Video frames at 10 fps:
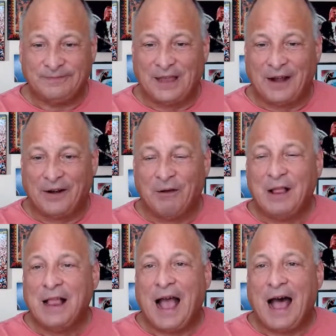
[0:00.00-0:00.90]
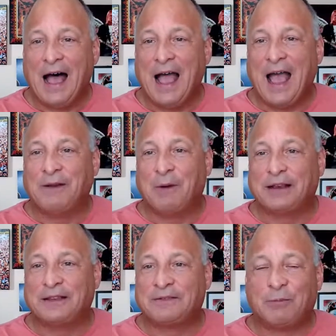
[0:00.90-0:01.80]
I don't know.
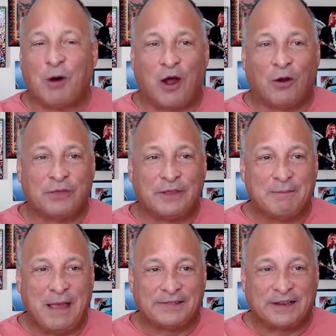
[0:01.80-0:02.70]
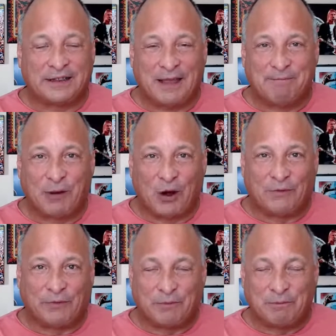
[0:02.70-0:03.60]
Anyway, tomorrow, the amazing Clem
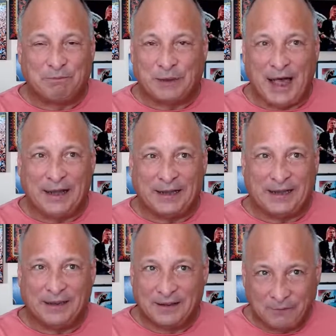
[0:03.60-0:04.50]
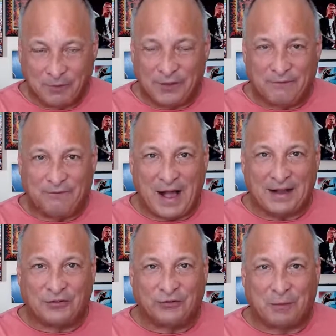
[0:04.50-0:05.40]
Burke from Blondie, one of the
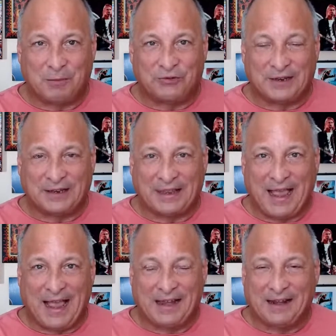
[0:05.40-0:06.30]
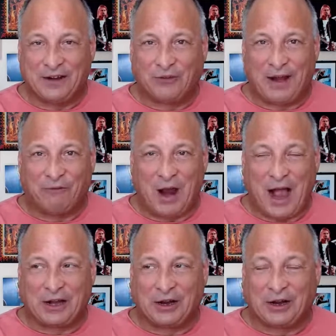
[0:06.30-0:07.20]
finest drummers in the land and a great
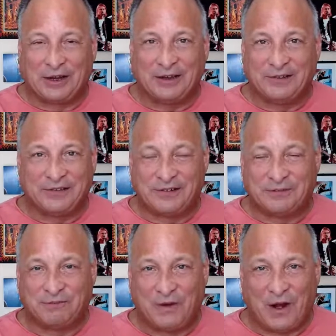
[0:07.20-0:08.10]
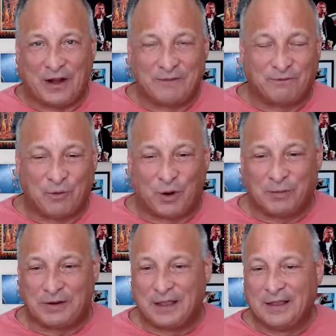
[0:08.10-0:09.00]
rocker, and it's just very informed
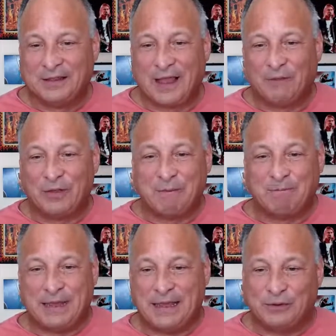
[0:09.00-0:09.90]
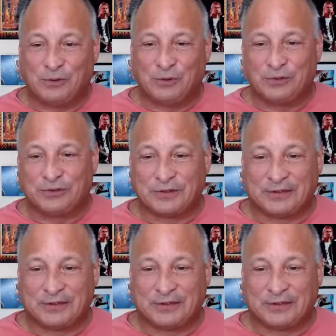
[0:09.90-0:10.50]
and lover of the Beatles. And